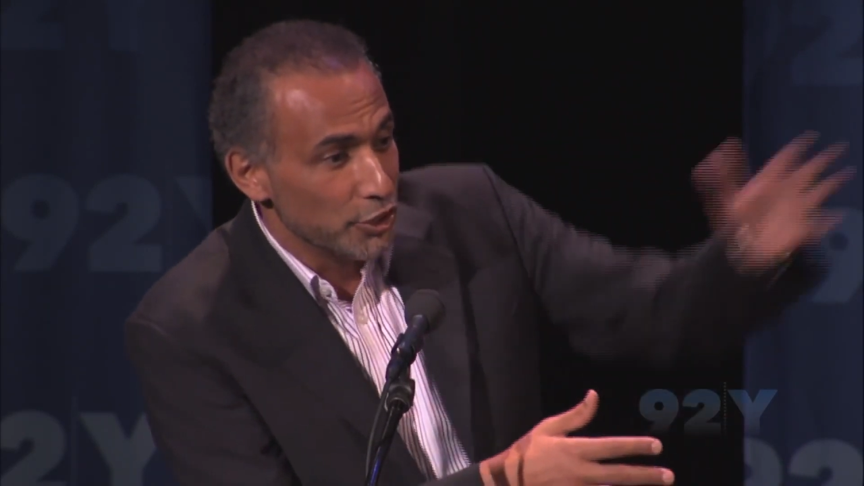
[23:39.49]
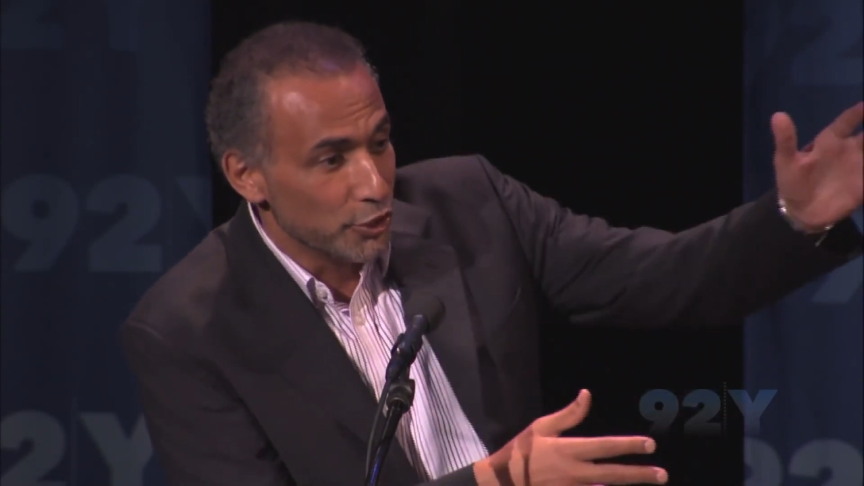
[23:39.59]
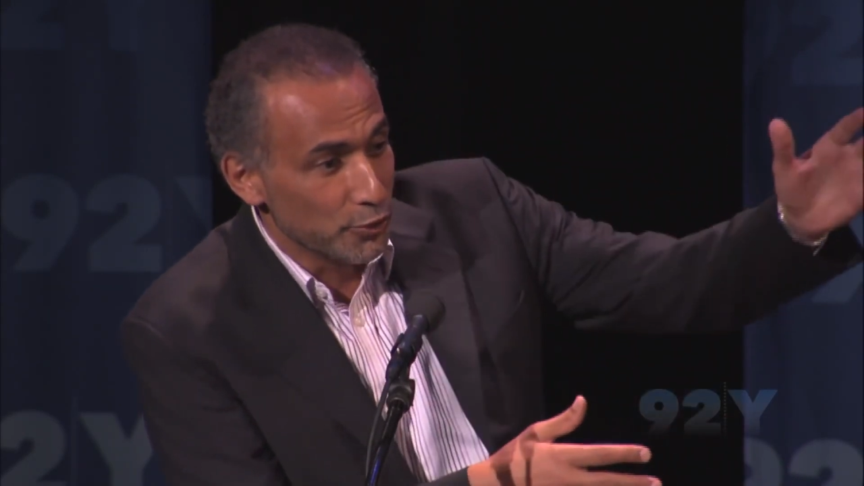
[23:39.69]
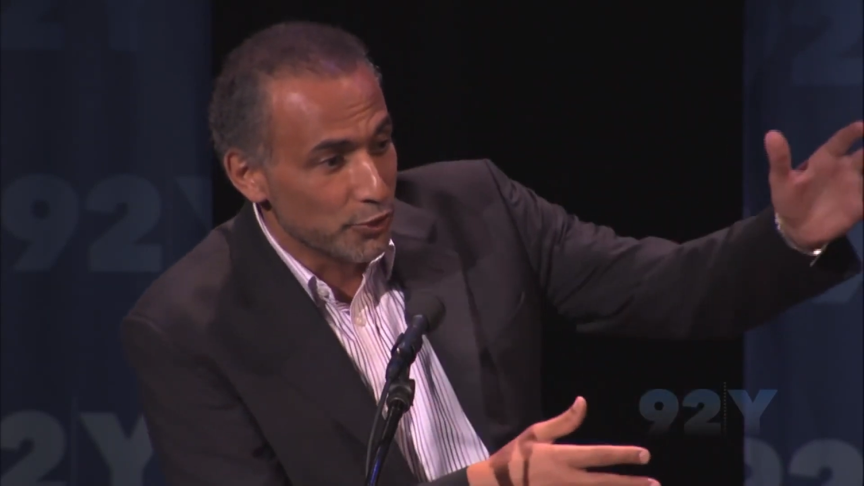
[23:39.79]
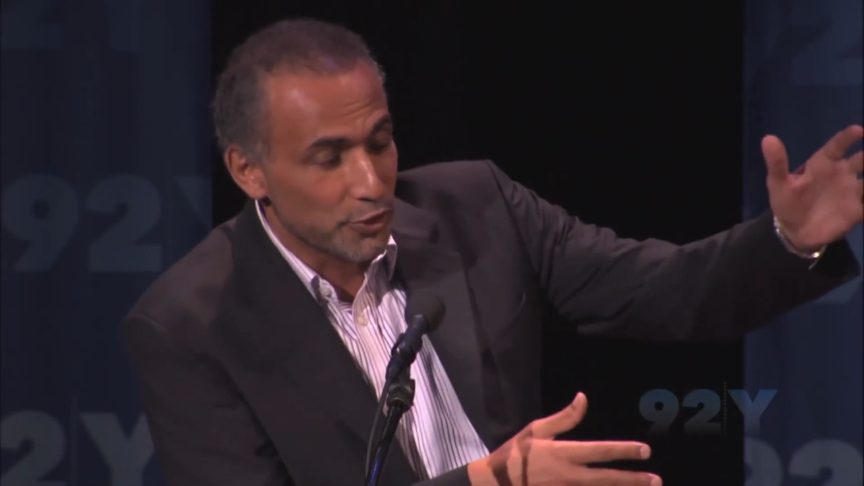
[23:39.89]

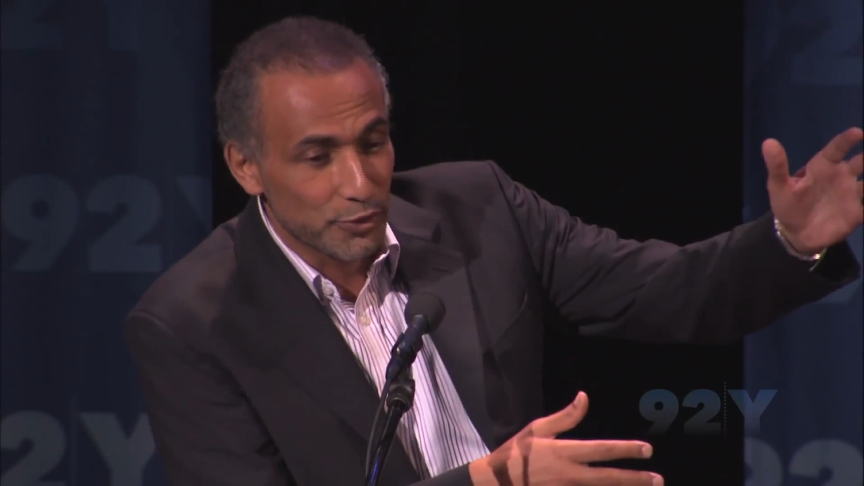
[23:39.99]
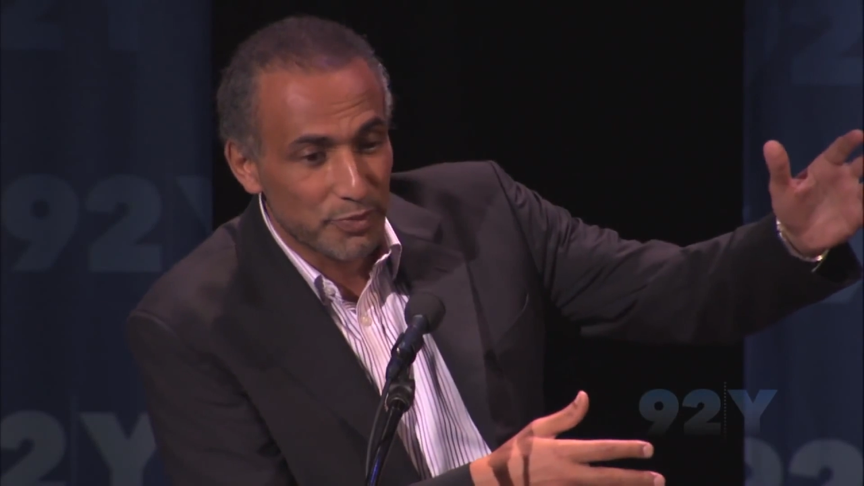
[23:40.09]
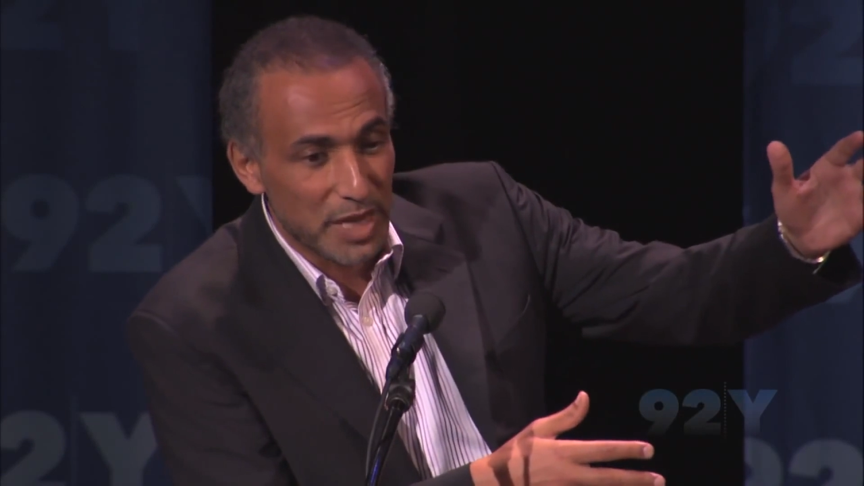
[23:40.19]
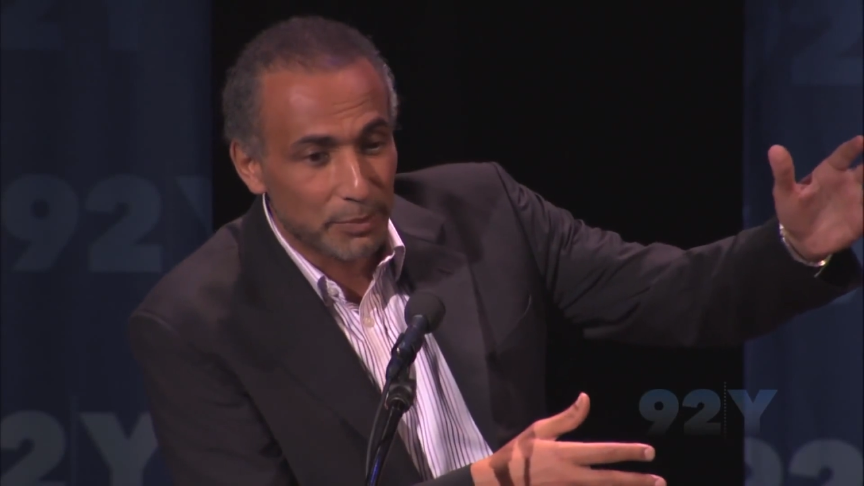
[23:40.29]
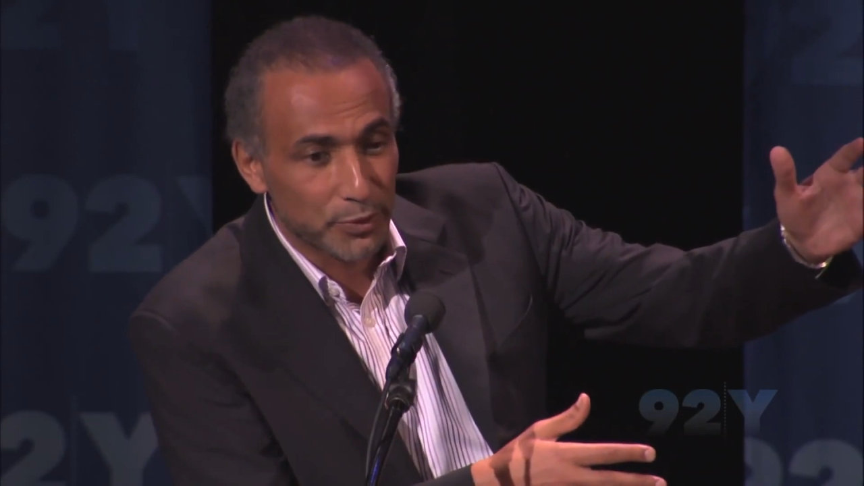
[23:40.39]

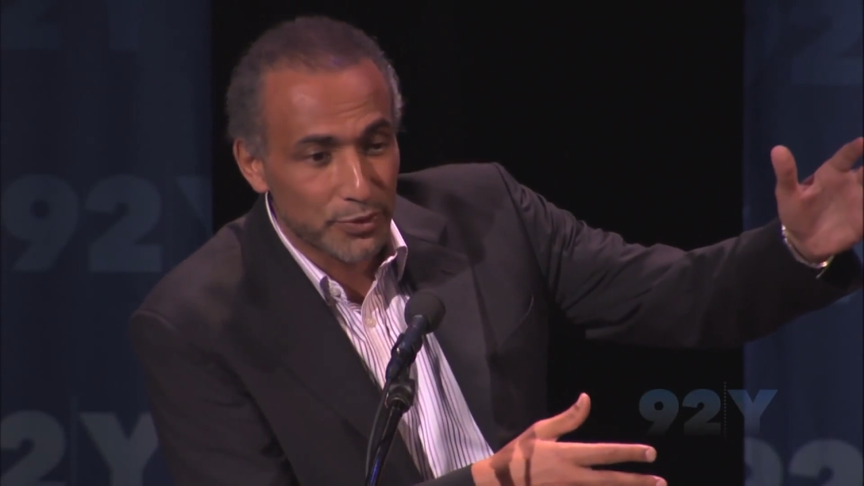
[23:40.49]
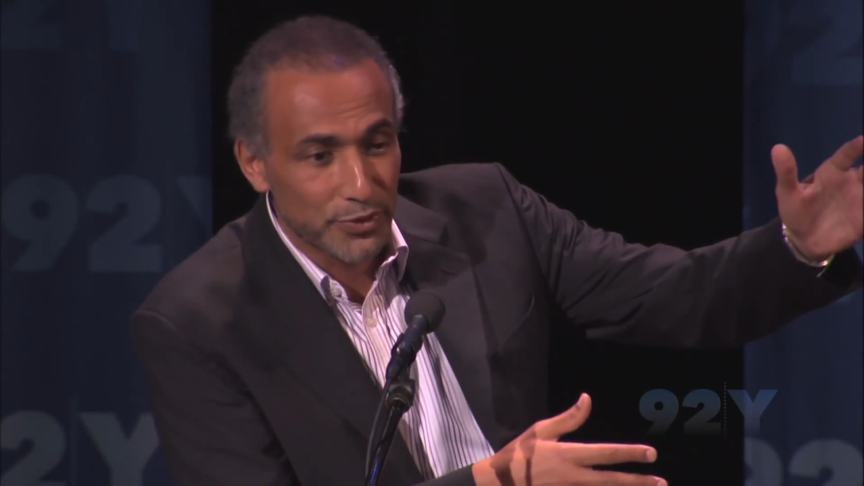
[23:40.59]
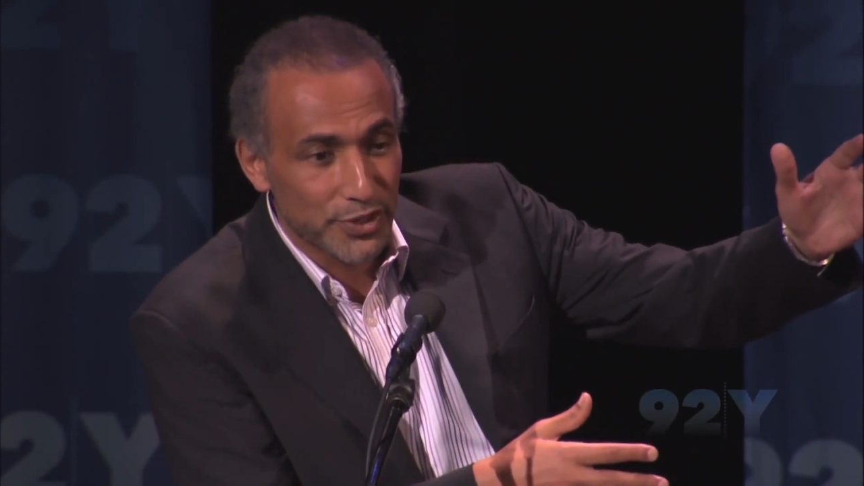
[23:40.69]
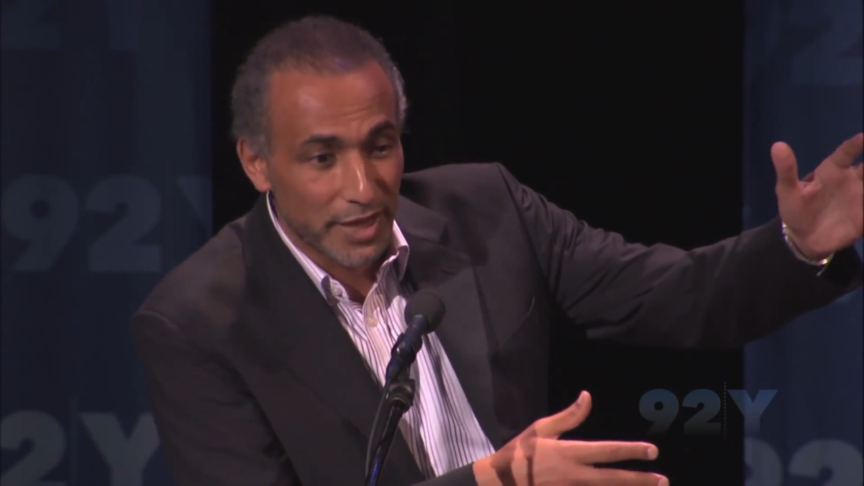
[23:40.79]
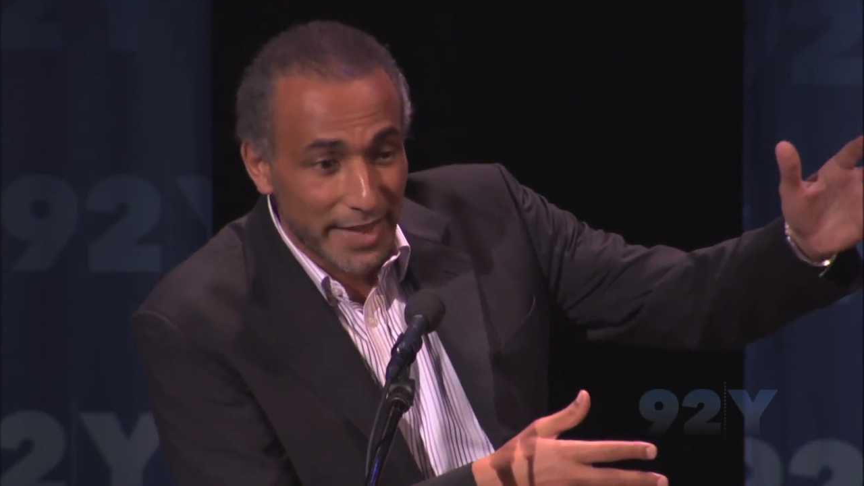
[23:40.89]

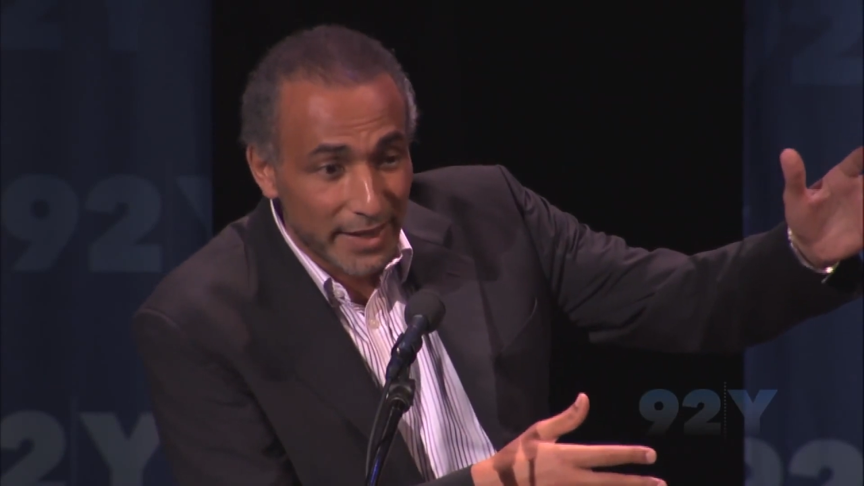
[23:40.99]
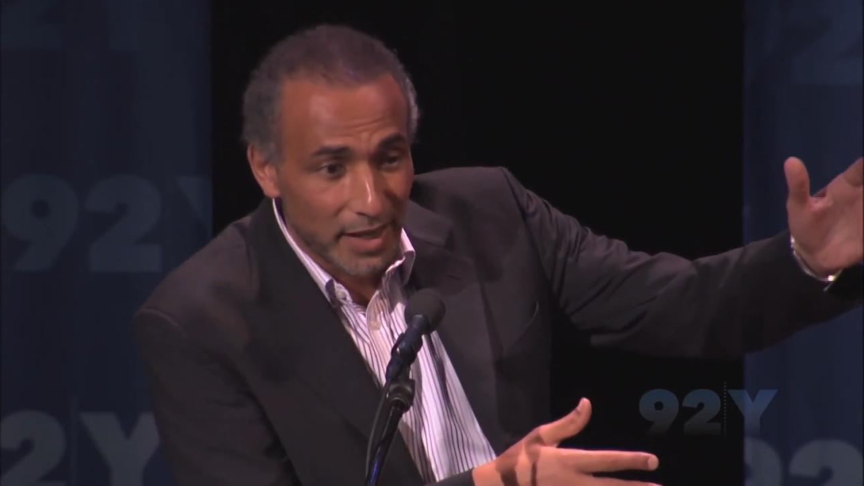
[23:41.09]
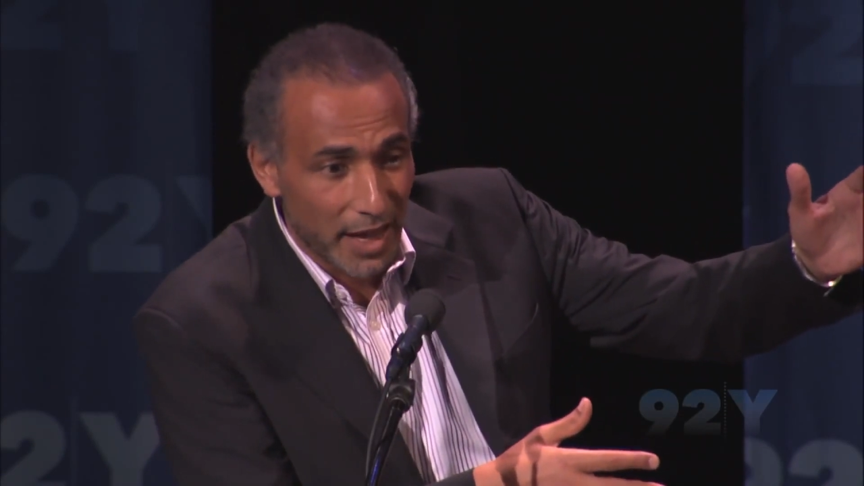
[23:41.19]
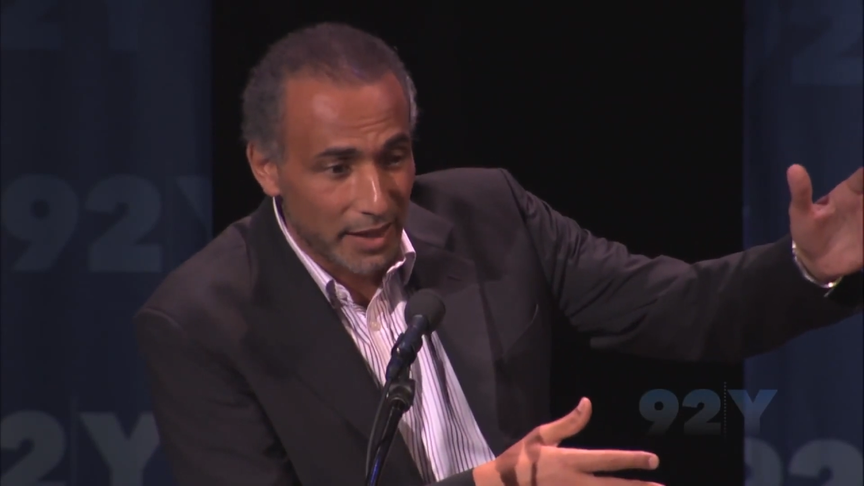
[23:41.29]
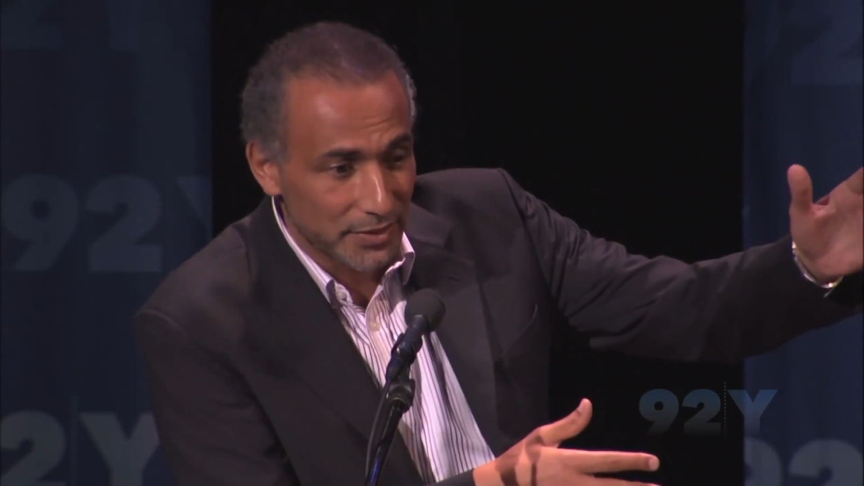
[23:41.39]
newspapers and
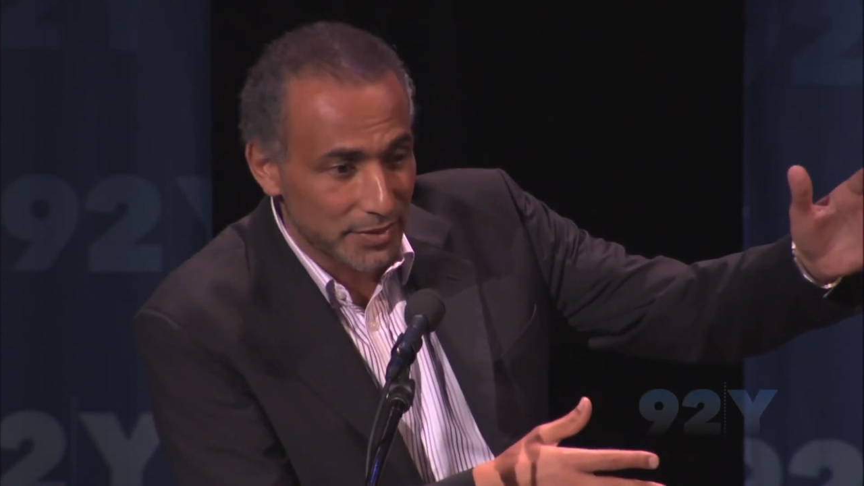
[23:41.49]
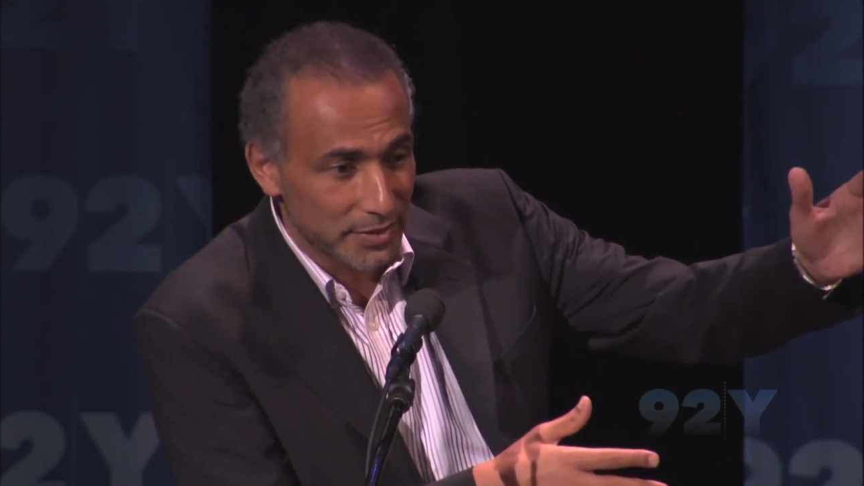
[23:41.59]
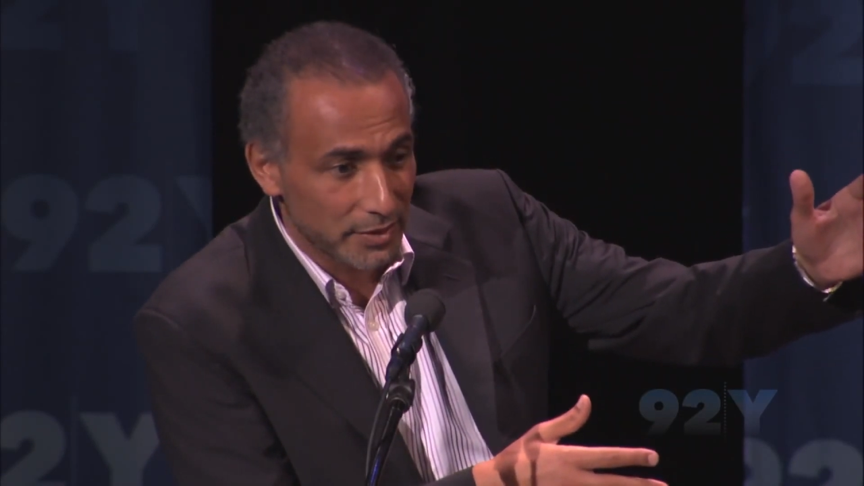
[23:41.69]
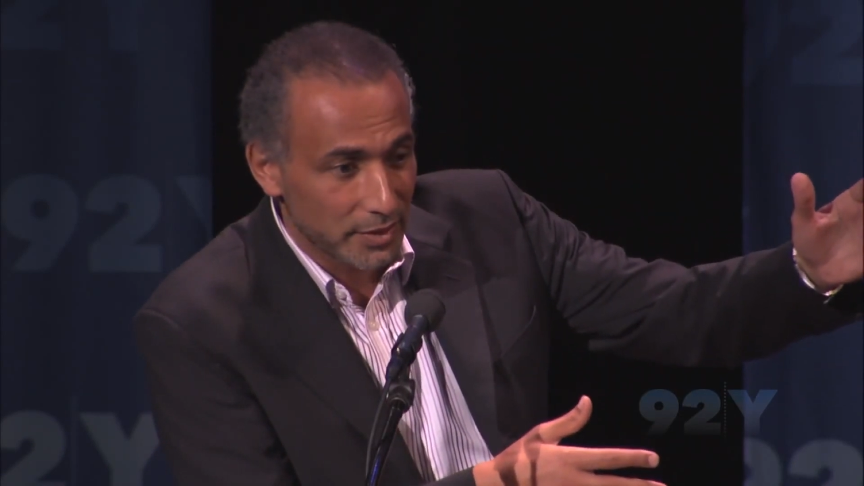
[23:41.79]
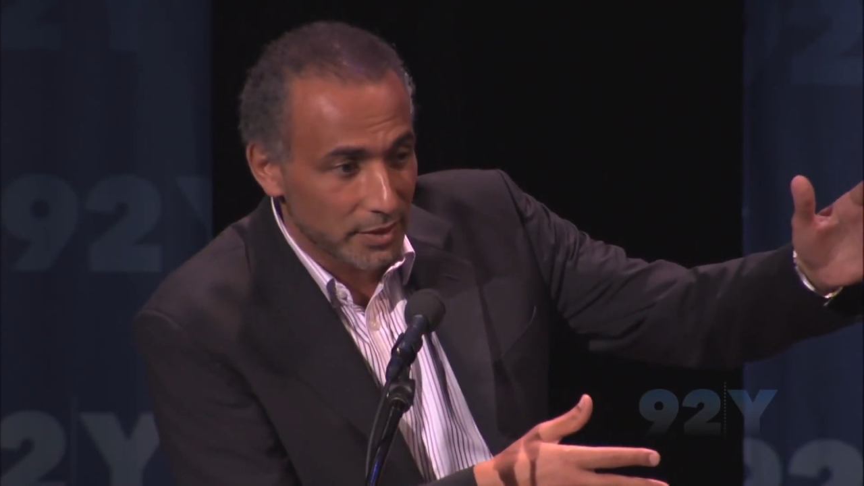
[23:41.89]
headlines.